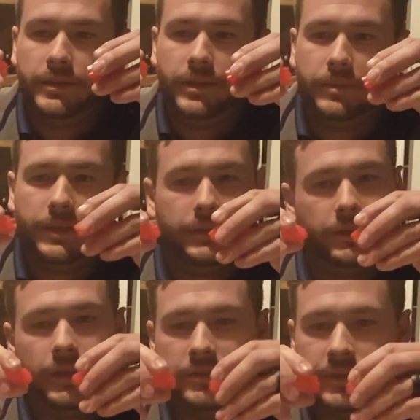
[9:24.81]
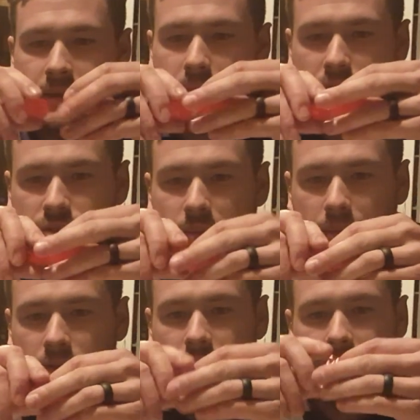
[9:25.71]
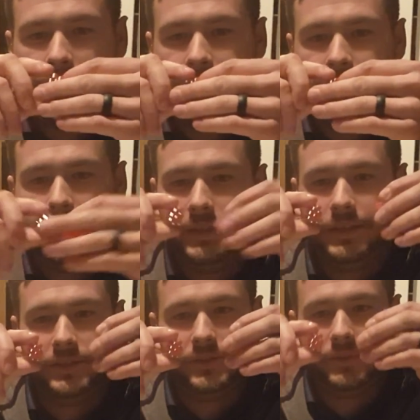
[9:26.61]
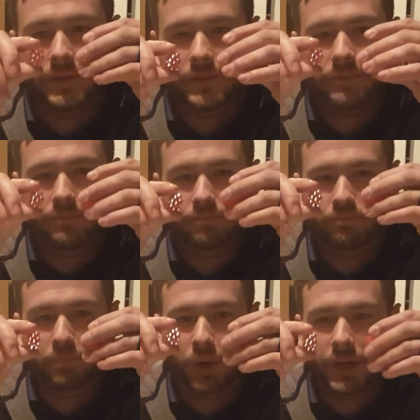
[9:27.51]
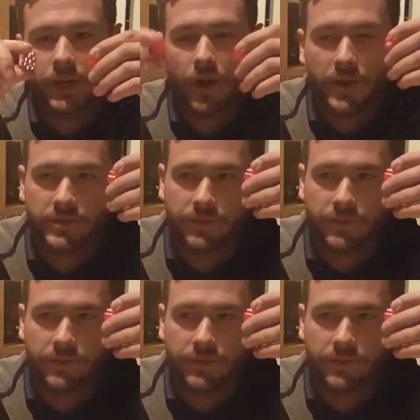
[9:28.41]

I mean, it doesn't get much simpler than that, and it's pretty cost